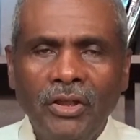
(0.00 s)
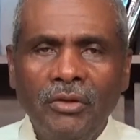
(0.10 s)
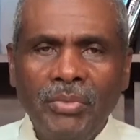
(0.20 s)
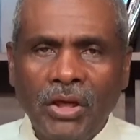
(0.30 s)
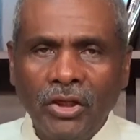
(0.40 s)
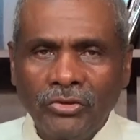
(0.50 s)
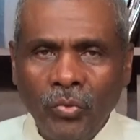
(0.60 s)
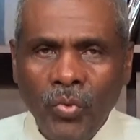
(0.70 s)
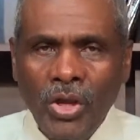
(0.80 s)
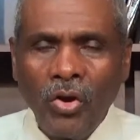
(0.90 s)
because
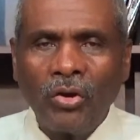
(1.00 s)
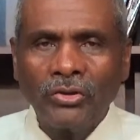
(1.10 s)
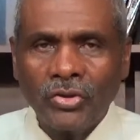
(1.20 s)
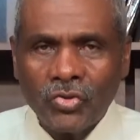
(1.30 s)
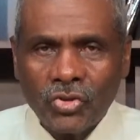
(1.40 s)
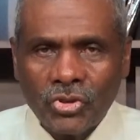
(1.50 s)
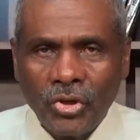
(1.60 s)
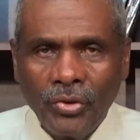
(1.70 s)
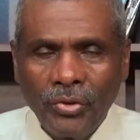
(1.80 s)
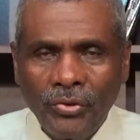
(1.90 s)
we ought to
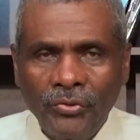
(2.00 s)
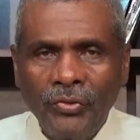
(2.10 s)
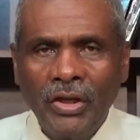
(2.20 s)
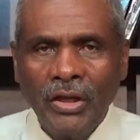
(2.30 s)
serve